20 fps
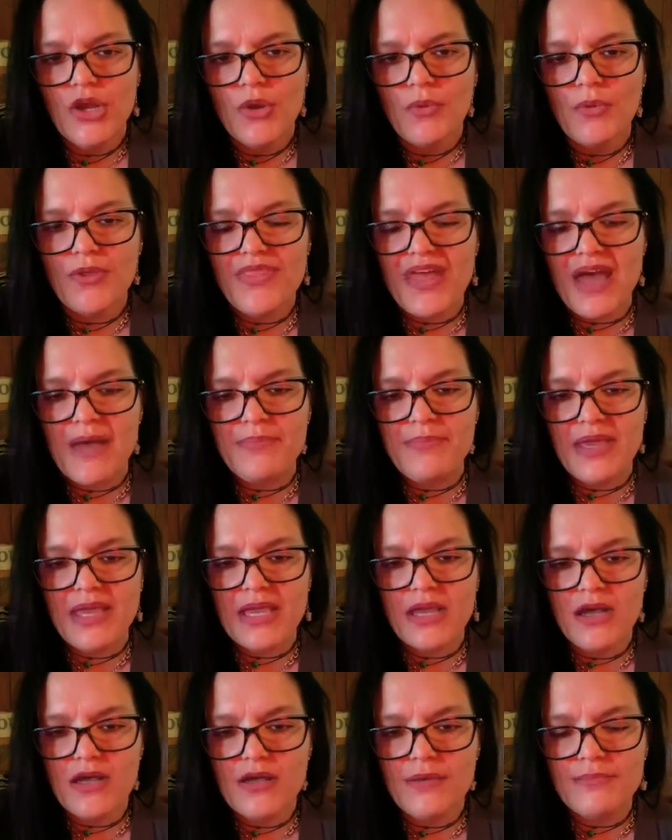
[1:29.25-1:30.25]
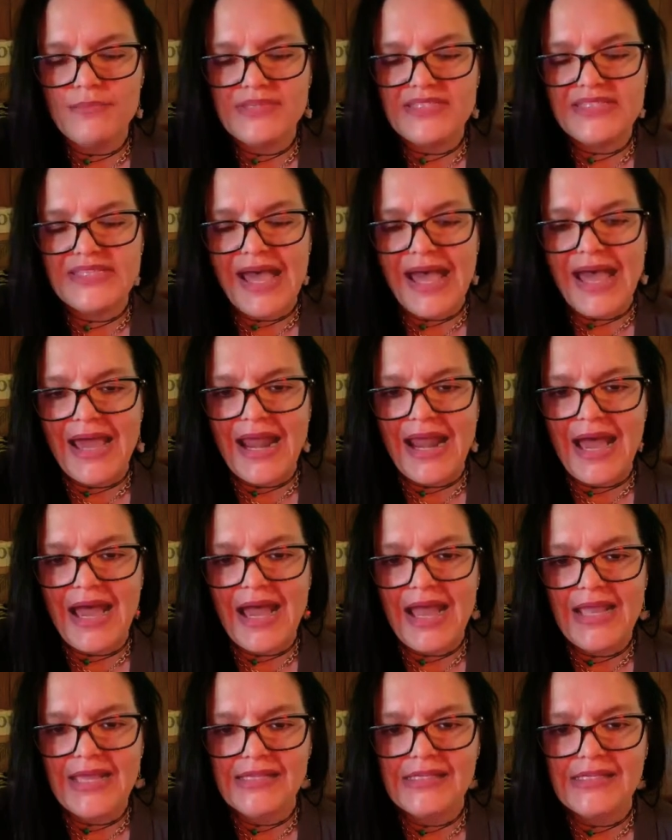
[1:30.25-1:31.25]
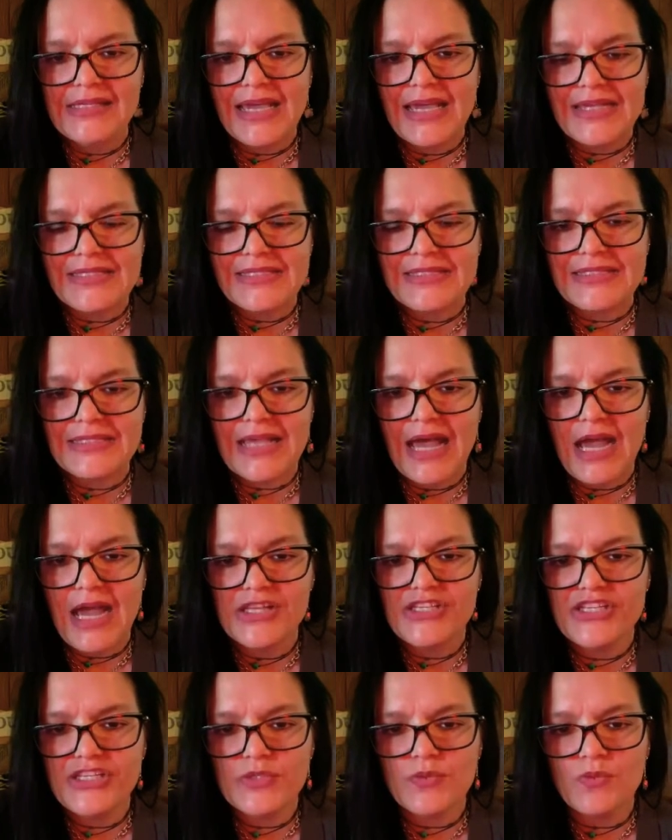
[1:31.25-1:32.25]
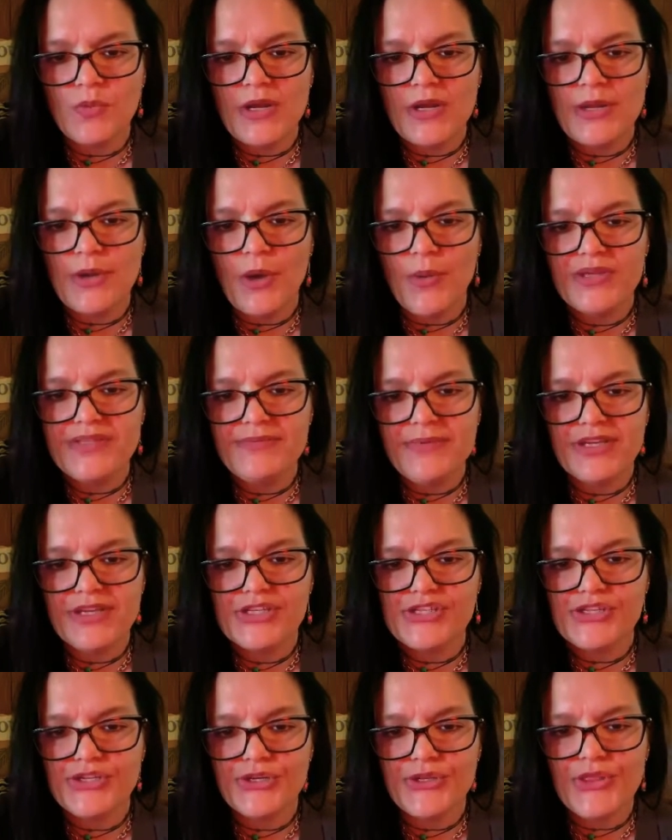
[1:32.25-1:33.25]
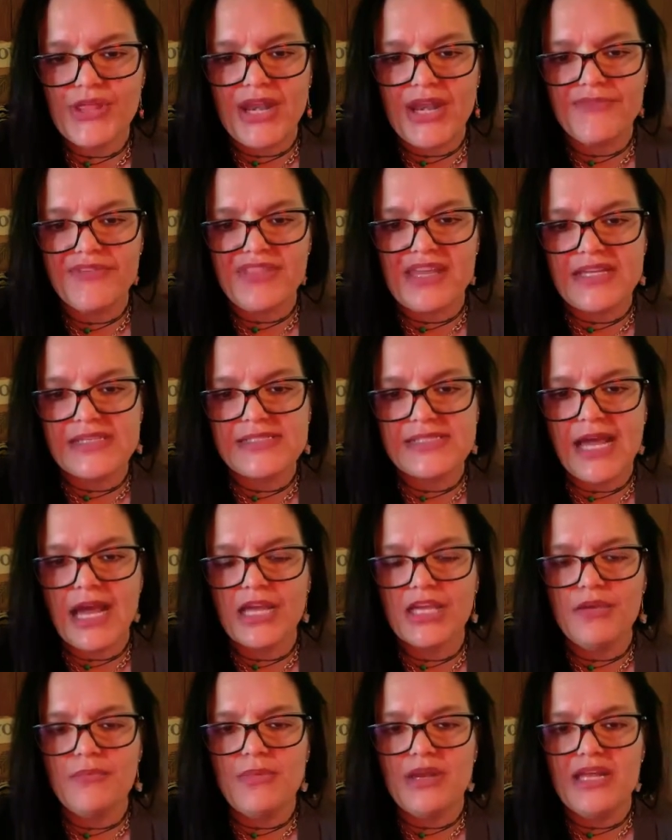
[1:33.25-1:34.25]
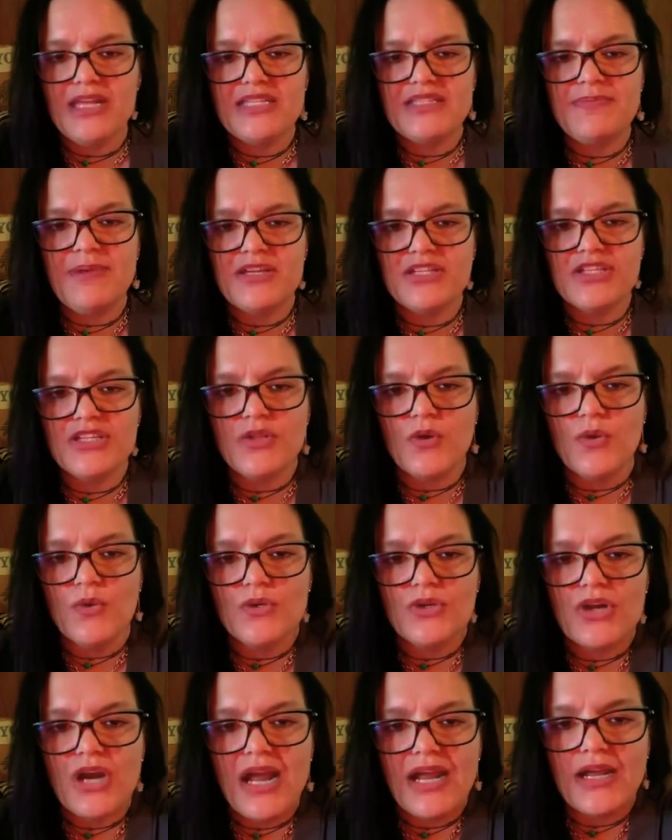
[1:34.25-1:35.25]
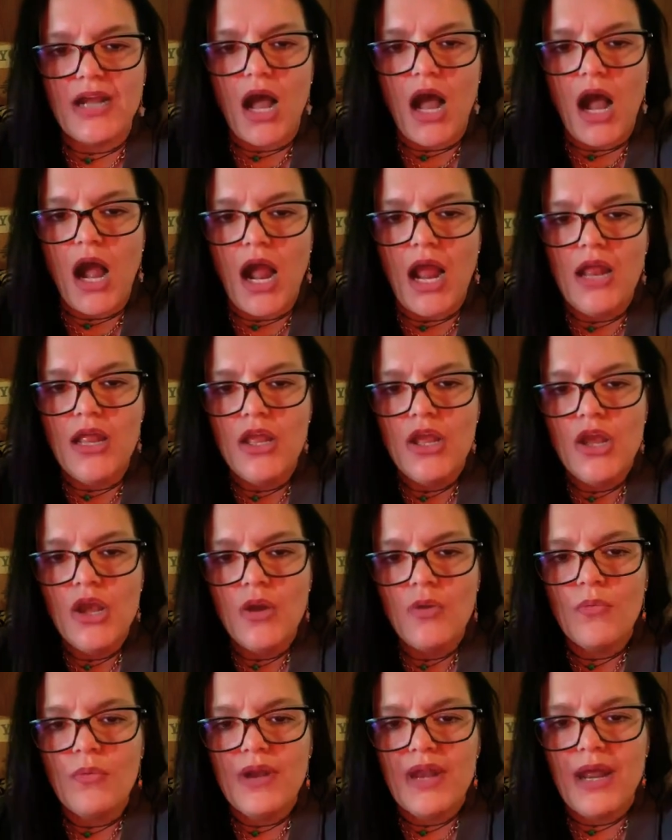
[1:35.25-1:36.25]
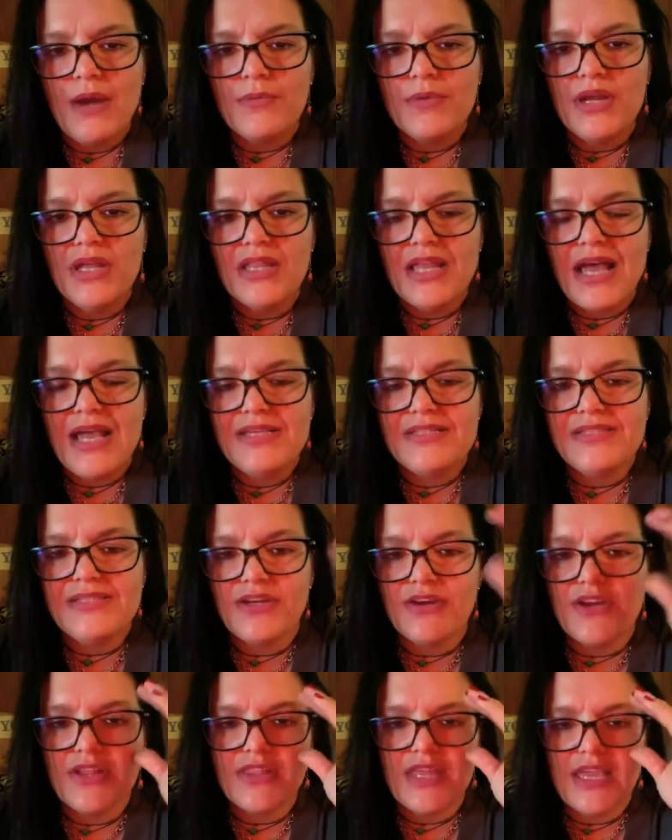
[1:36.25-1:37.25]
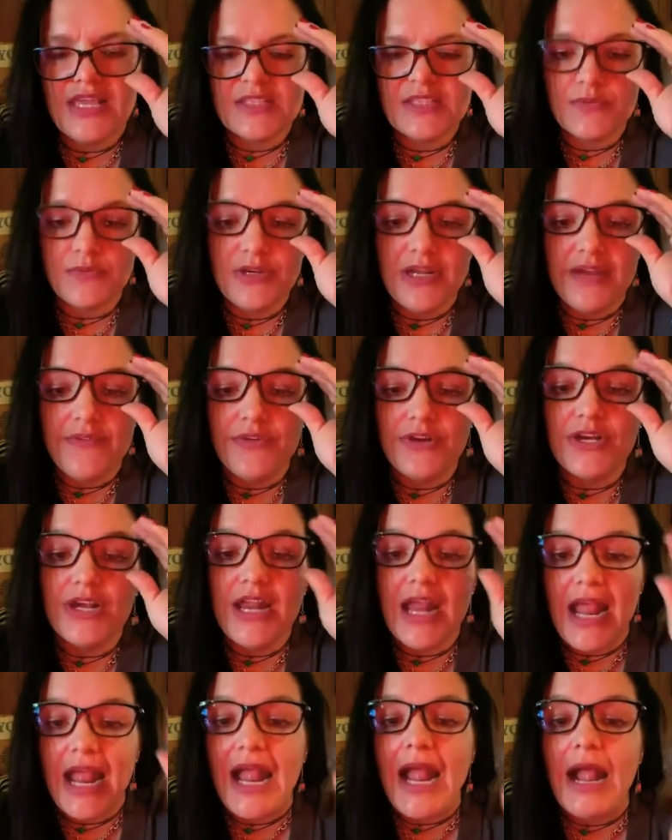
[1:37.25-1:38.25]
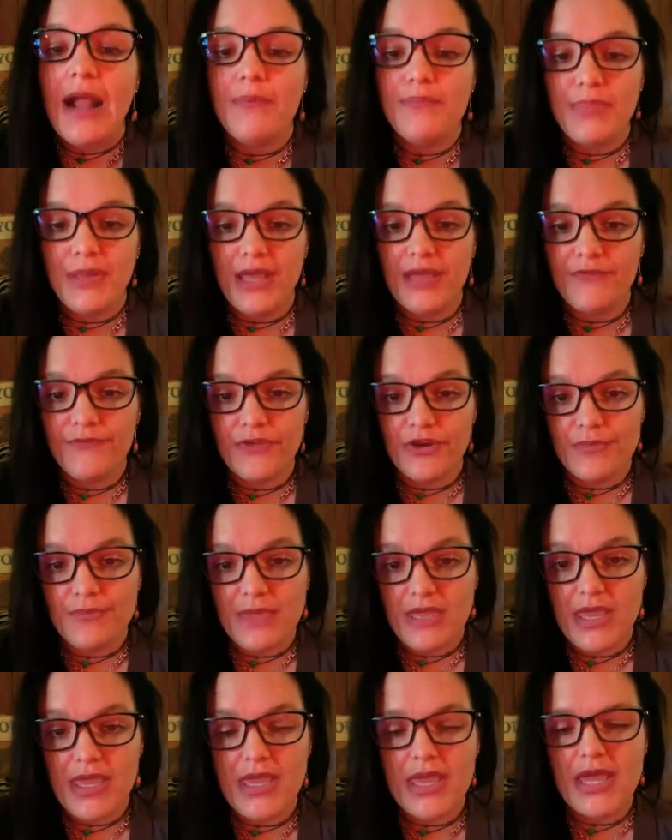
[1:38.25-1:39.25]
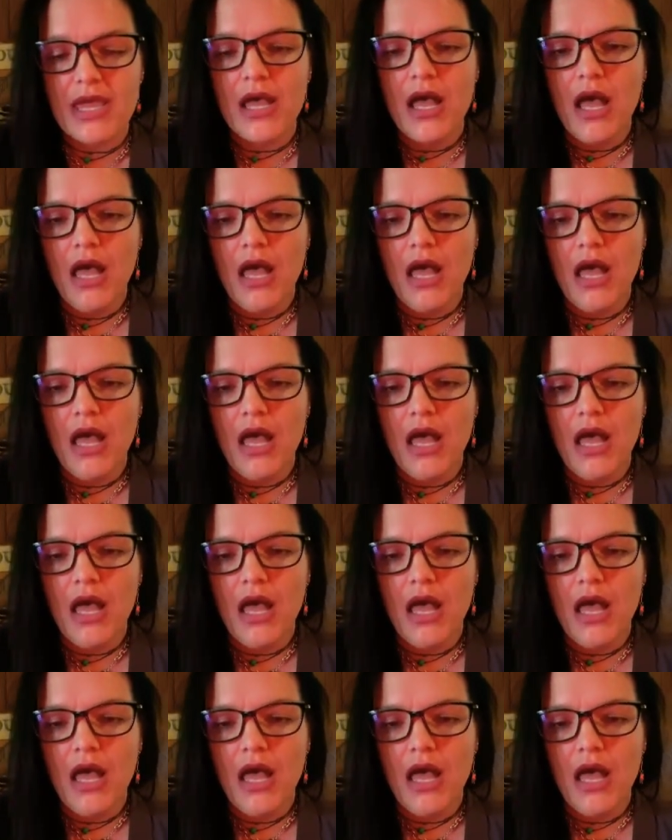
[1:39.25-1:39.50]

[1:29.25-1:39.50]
With that being all said, I guess I just wanted to always make sure that everything's documented, especially the older I got, when I realized certain things were never going to happen for me,